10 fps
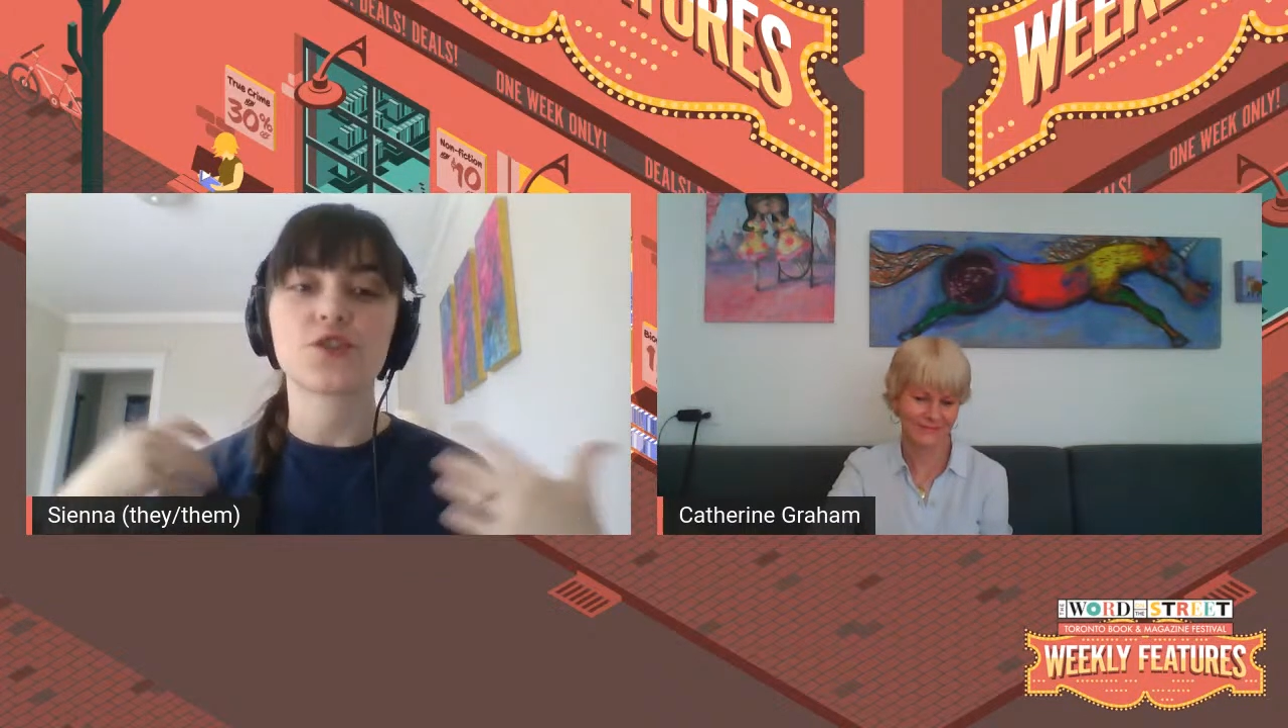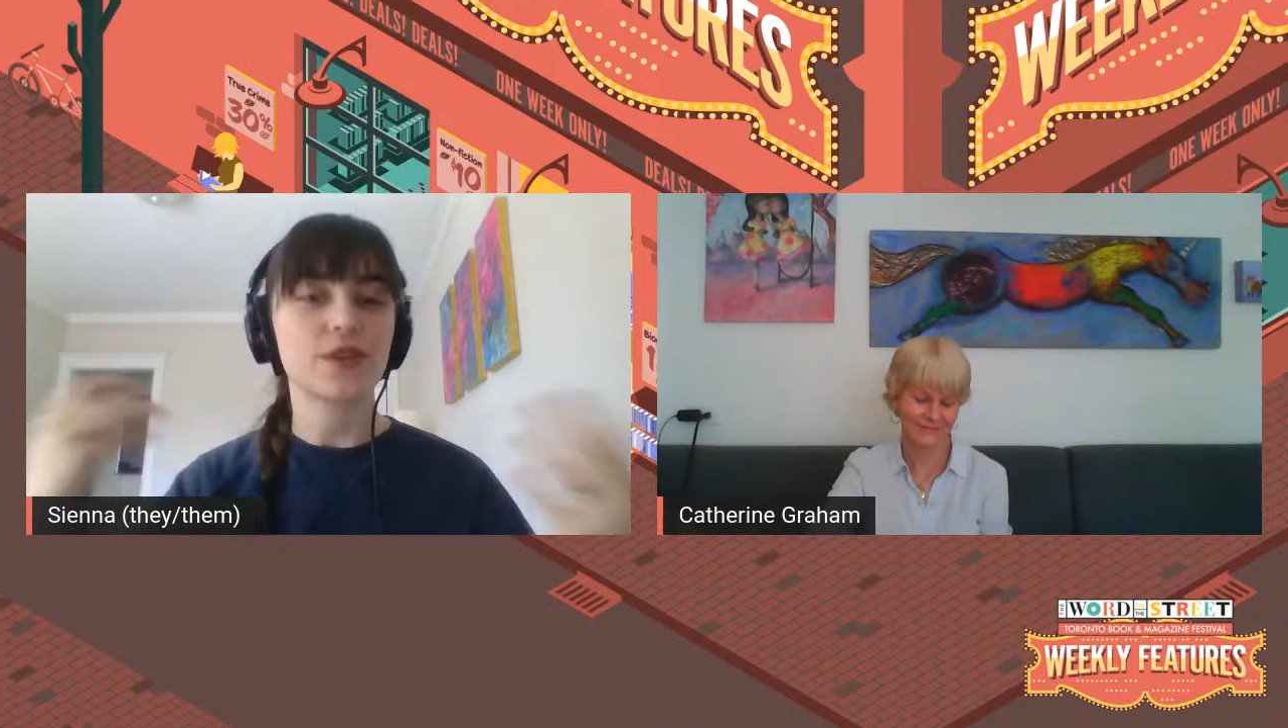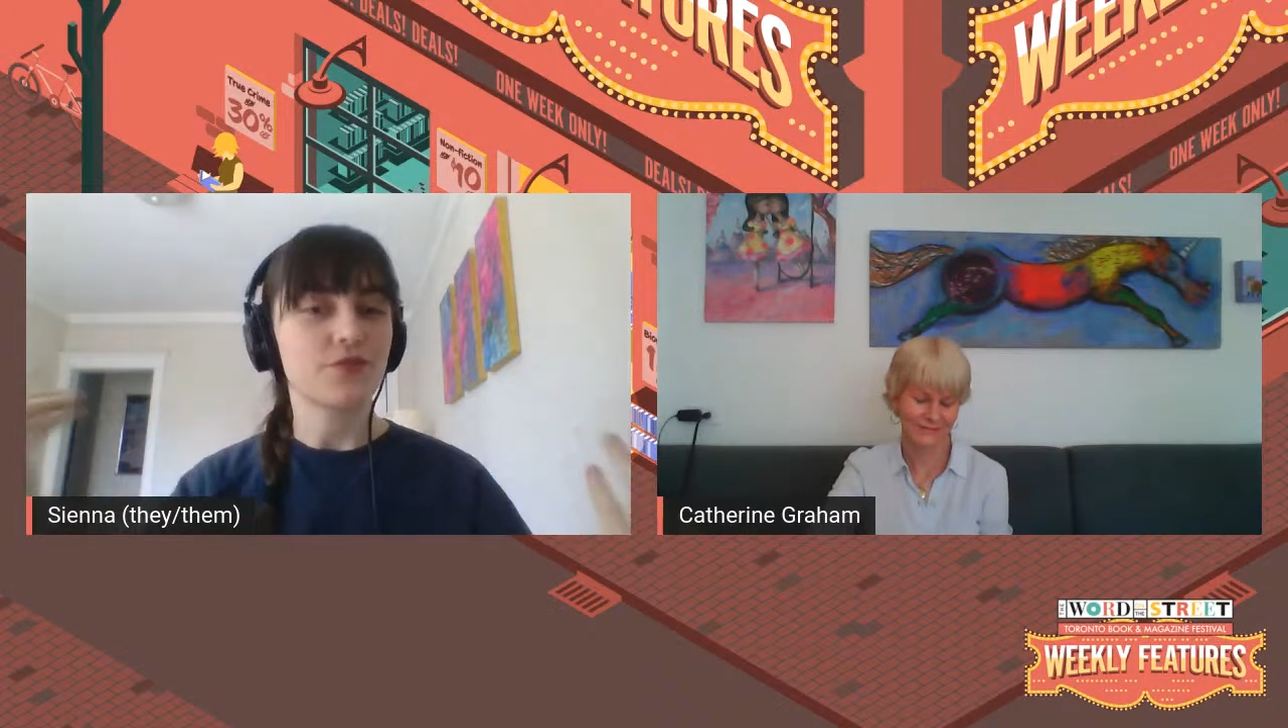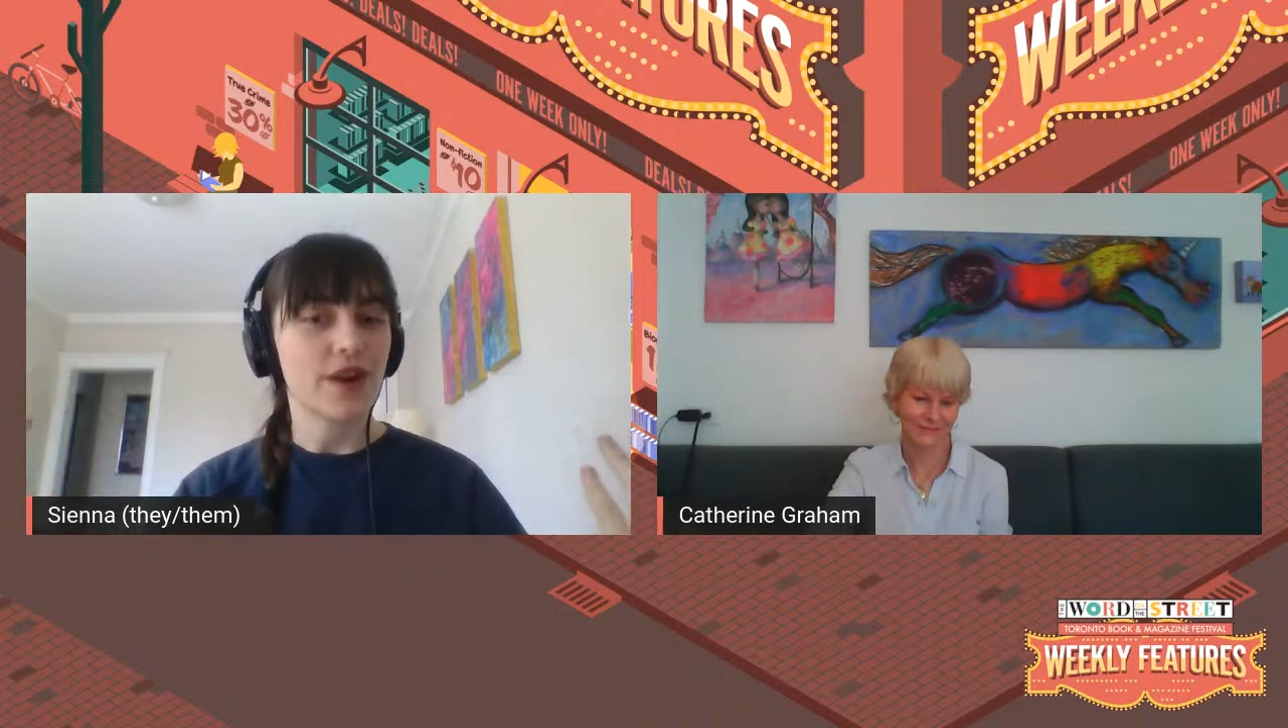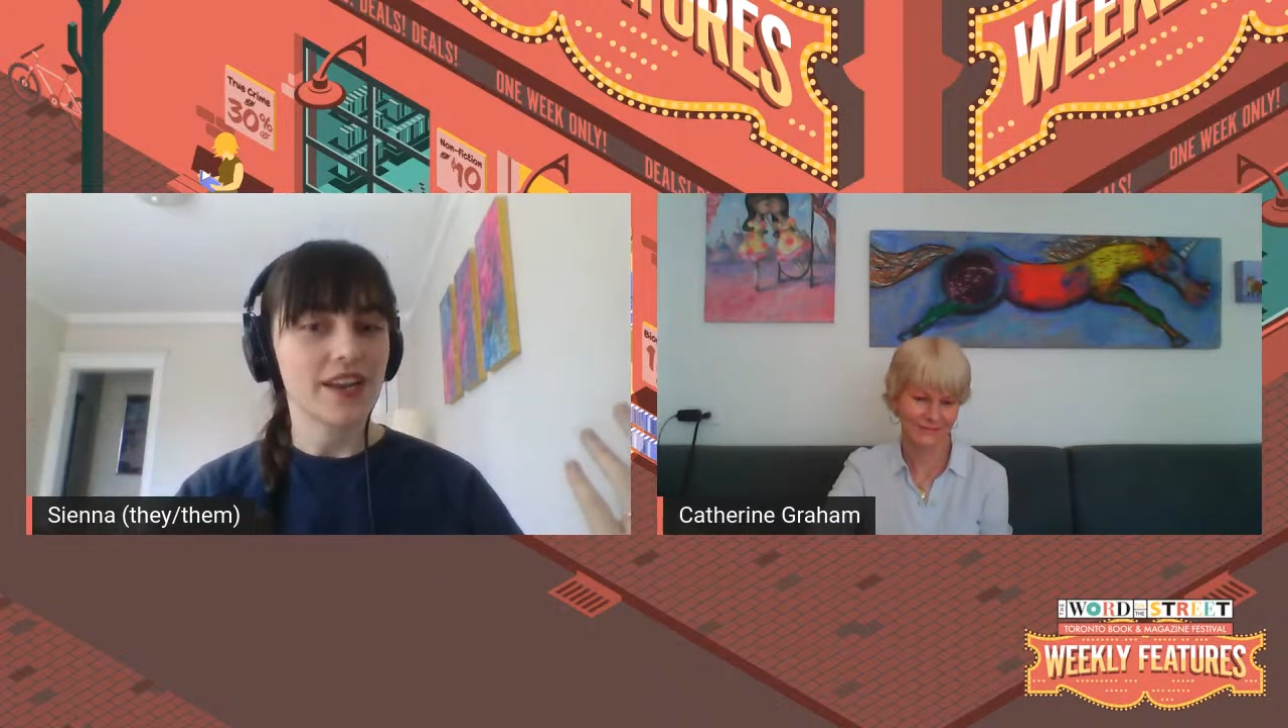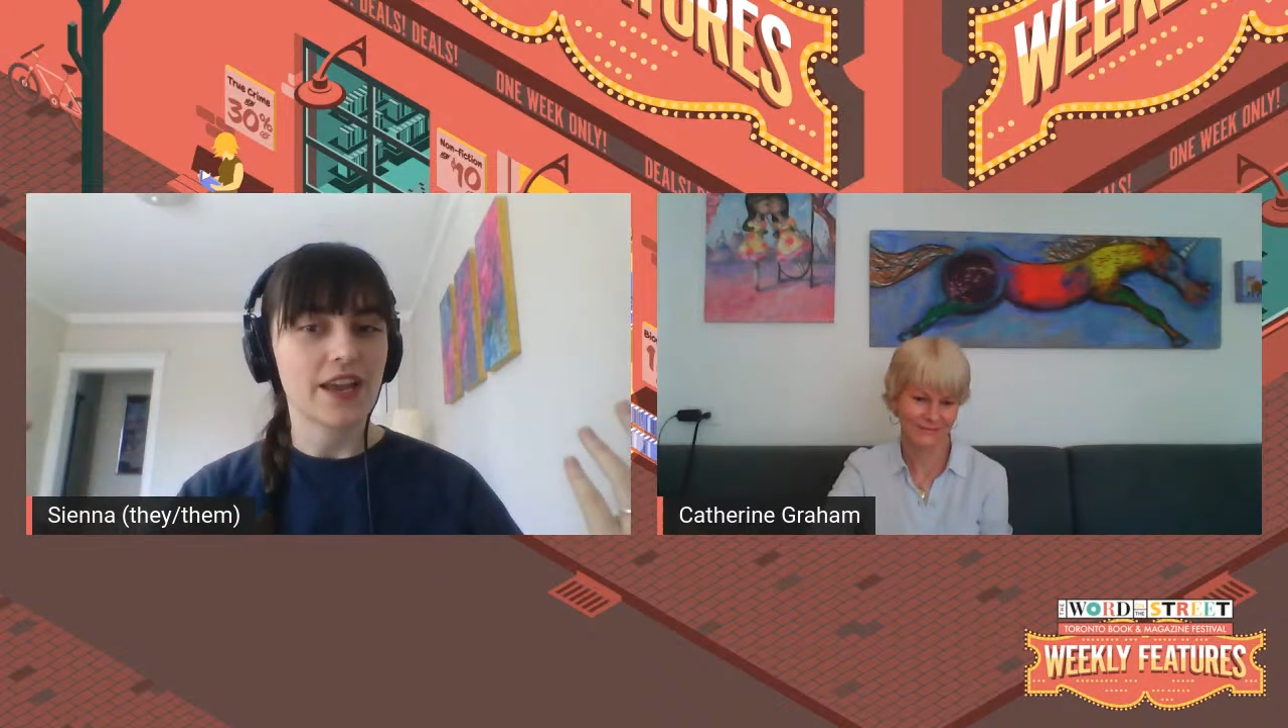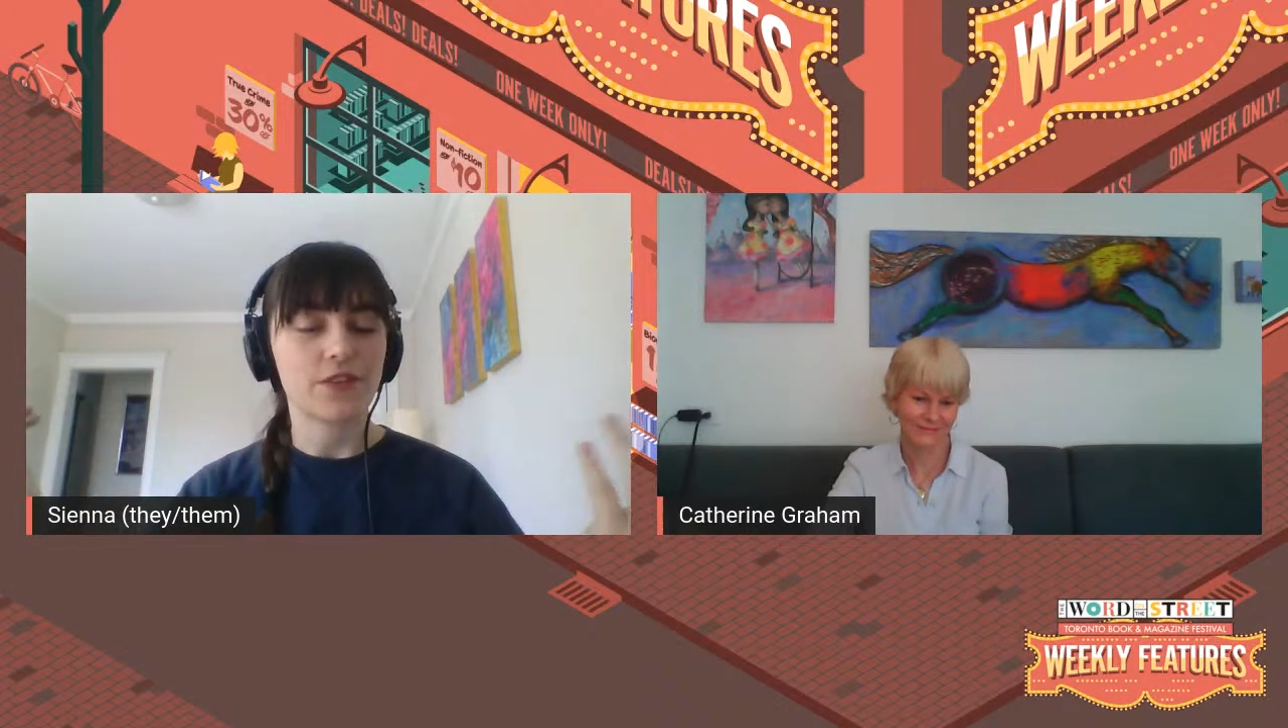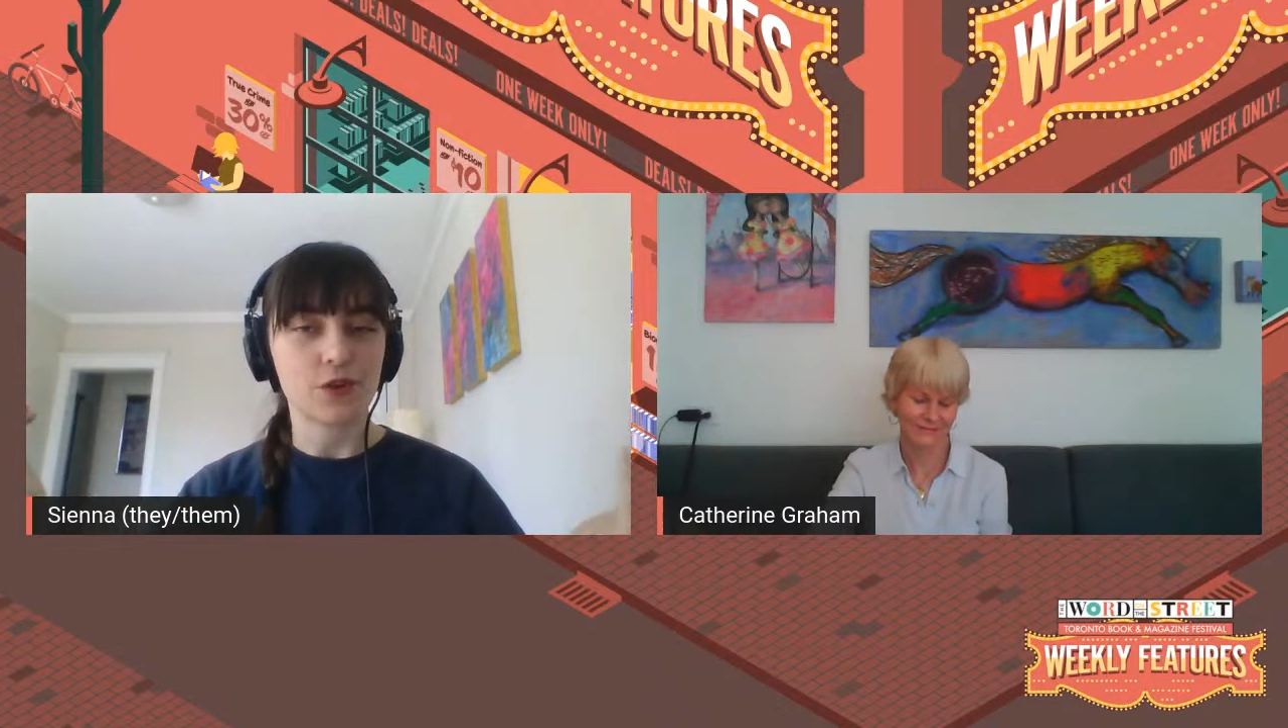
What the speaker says: creative writing at